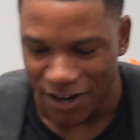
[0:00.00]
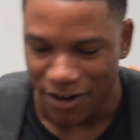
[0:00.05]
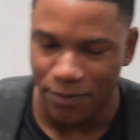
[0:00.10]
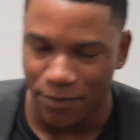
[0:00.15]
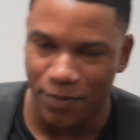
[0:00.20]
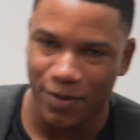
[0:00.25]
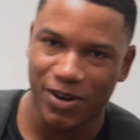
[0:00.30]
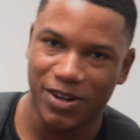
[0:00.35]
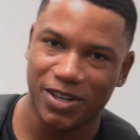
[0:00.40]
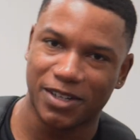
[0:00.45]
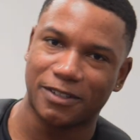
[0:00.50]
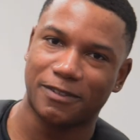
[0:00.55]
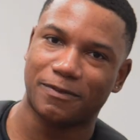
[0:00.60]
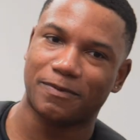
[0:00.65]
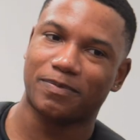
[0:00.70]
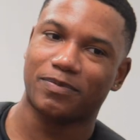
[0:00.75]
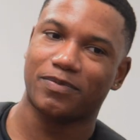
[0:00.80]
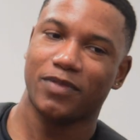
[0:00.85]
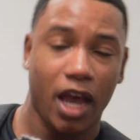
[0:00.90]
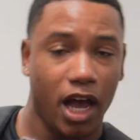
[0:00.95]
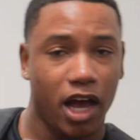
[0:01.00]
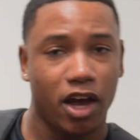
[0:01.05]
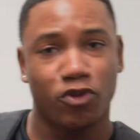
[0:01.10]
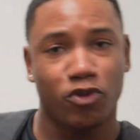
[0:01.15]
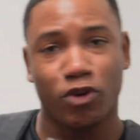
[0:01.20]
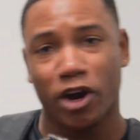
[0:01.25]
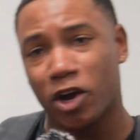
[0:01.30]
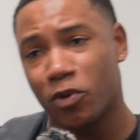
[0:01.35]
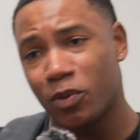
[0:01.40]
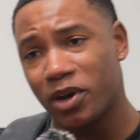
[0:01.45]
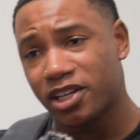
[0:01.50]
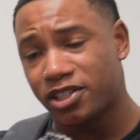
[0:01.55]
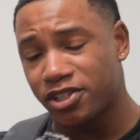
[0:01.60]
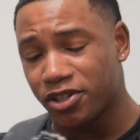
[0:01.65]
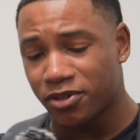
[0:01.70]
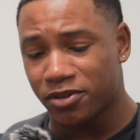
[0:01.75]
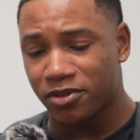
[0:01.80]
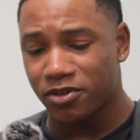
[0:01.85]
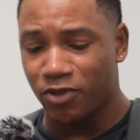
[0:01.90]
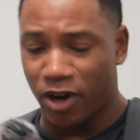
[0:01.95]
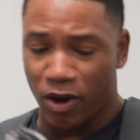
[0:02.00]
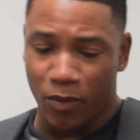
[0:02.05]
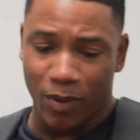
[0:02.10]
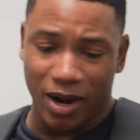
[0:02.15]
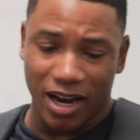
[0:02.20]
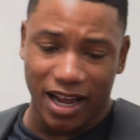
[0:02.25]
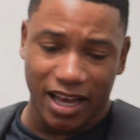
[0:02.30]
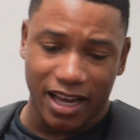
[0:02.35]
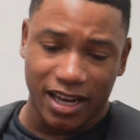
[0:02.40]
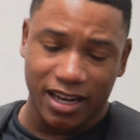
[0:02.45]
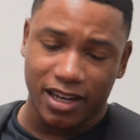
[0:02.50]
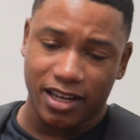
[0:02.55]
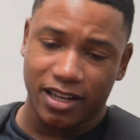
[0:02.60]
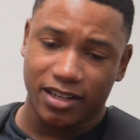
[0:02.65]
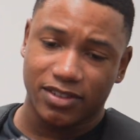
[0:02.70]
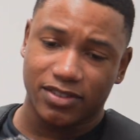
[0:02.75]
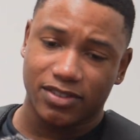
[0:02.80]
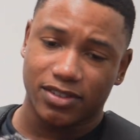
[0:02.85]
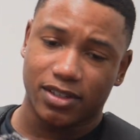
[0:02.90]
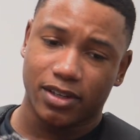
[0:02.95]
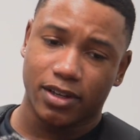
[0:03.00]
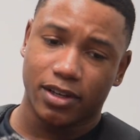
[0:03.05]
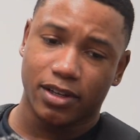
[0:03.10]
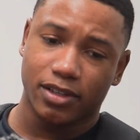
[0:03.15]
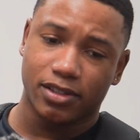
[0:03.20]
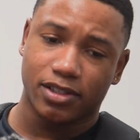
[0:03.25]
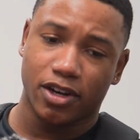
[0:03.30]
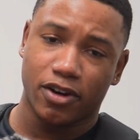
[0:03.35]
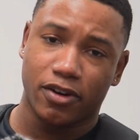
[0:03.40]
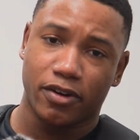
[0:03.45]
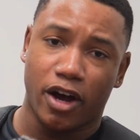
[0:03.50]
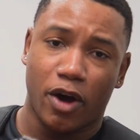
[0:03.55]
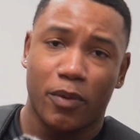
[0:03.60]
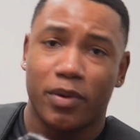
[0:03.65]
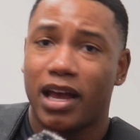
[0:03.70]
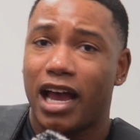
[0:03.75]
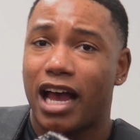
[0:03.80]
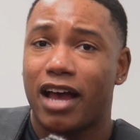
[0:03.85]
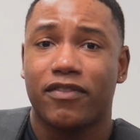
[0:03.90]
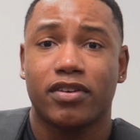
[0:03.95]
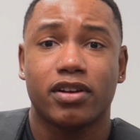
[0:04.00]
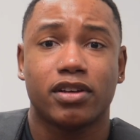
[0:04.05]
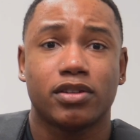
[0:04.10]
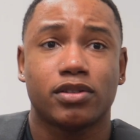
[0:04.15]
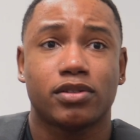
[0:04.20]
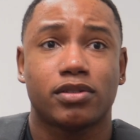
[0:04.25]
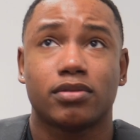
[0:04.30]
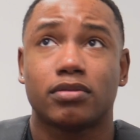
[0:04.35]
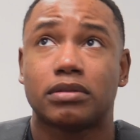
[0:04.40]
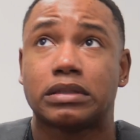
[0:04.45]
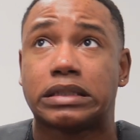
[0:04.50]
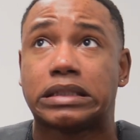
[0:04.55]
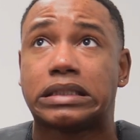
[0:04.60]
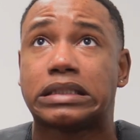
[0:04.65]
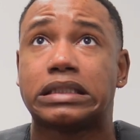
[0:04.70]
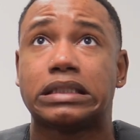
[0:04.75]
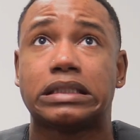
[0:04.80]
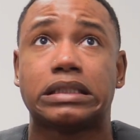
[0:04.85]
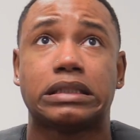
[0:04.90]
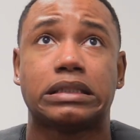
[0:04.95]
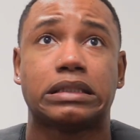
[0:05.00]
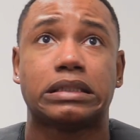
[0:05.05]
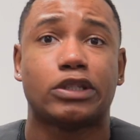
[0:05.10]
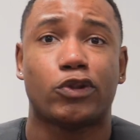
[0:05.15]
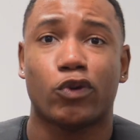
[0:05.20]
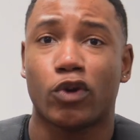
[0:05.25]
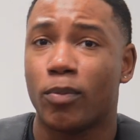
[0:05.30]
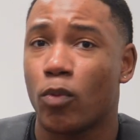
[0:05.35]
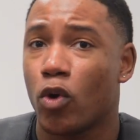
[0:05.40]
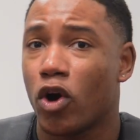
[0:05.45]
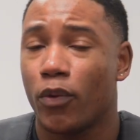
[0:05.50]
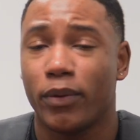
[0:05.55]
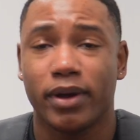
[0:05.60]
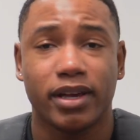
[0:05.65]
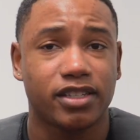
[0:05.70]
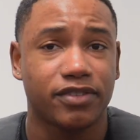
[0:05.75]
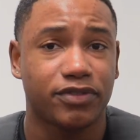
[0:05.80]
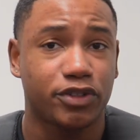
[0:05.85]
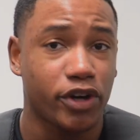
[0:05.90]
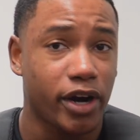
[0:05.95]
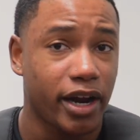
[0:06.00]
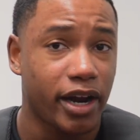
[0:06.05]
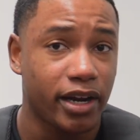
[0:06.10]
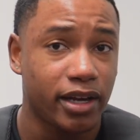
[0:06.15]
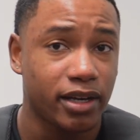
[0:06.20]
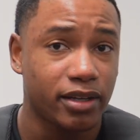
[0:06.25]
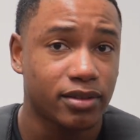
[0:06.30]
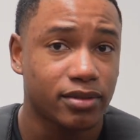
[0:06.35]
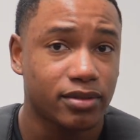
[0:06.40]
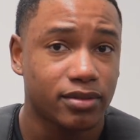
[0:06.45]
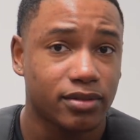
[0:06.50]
But yeah, great week 2. Great way to end it. So all we have is 3 more weeks of training.